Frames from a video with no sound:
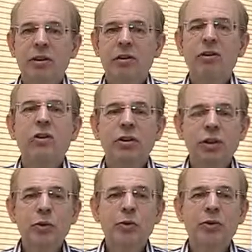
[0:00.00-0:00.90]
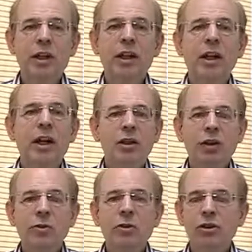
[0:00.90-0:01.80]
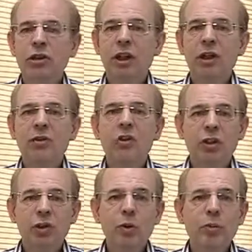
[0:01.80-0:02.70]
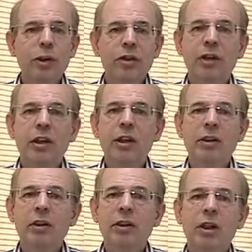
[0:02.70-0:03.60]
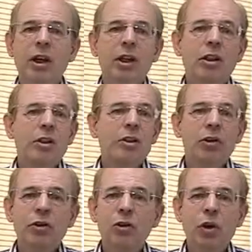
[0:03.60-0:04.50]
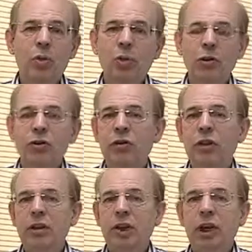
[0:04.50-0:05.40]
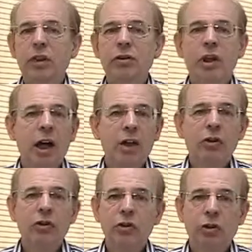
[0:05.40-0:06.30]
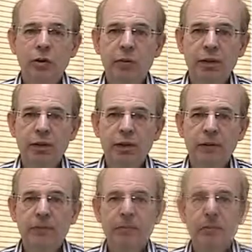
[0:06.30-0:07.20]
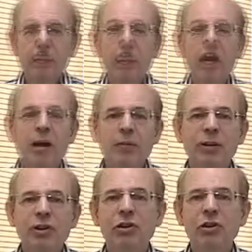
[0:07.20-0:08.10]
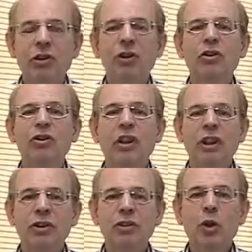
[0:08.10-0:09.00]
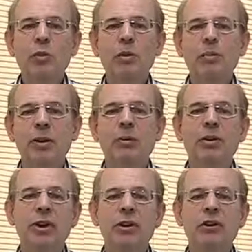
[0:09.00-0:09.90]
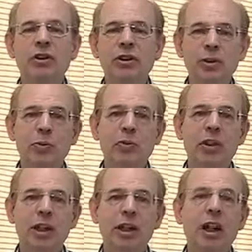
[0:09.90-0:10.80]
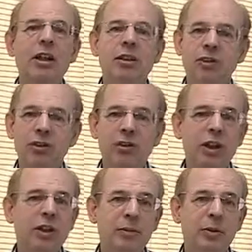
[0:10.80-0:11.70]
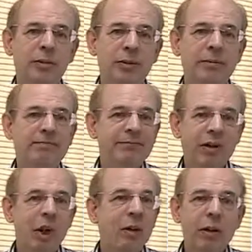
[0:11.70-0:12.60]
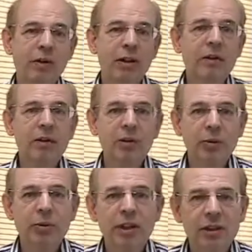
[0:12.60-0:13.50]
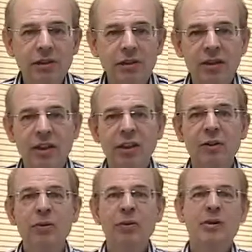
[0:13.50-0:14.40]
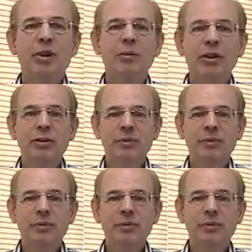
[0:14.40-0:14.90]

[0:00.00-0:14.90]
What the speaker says: So Christmas Day, no more showers, no bath either, no hot water around the house, and no toilet working. So how much does it cost to get a sober plumber out on Christmas Day to sort out your plumbing? Well, I'm not surprised they wouldn't tell me.